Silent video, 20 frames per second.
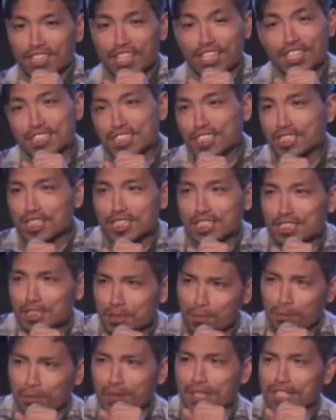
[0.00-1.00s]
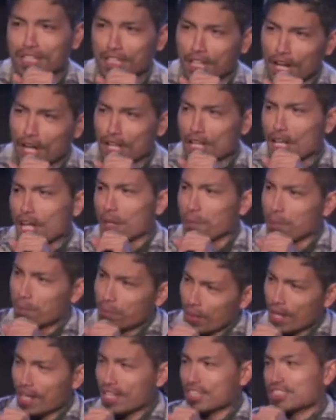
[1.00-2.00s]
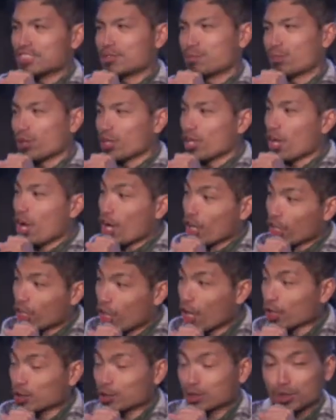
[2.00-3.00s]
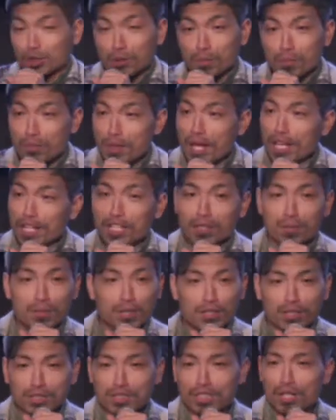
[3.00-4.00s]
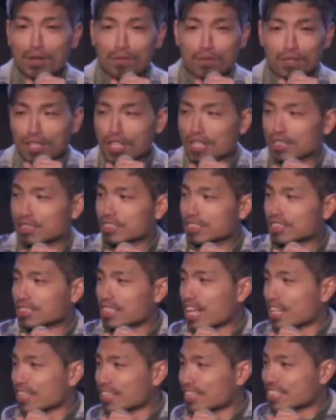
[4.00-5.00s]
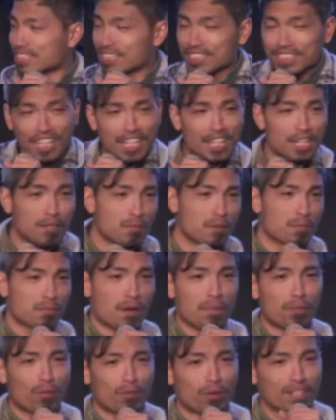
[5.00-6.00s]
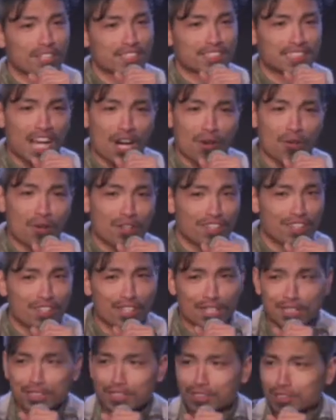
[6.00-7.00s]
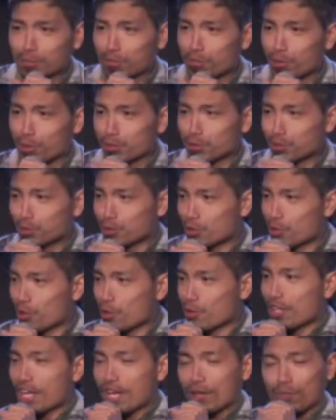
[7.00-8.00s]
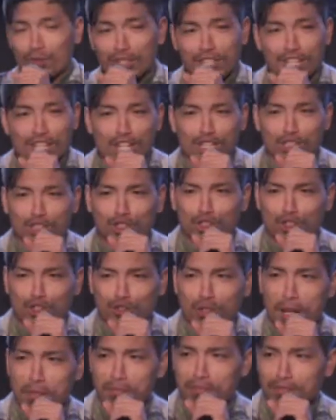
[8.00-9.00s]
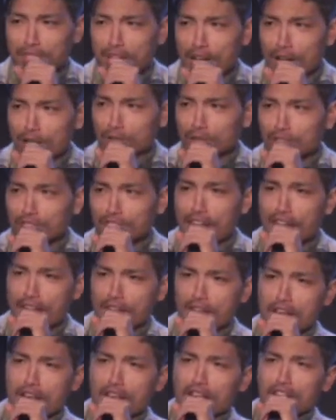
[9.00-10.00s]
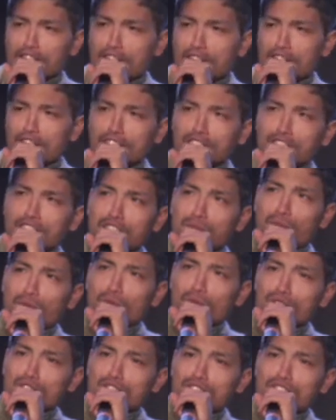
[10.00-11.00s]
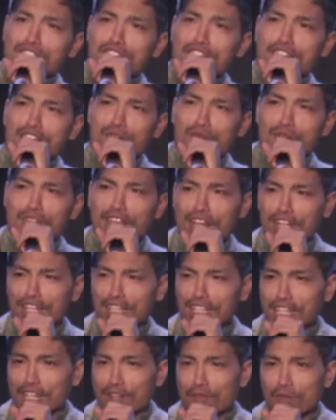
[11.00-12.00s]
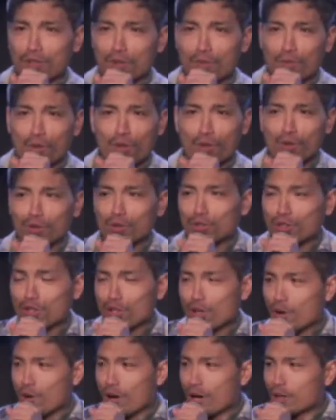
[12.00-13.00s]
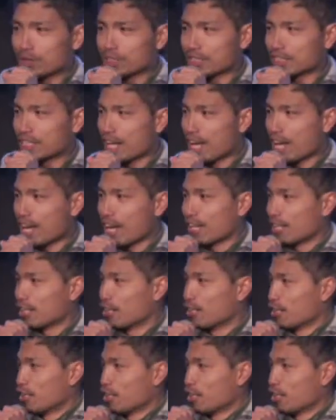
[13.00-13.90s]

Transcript: It isn't just simply cut and paste, but custom made because love and lust is not the same, but my point is how are they supposed to know that when they are strapped down to that La-Z-Boy chair without a care in the world to go outside,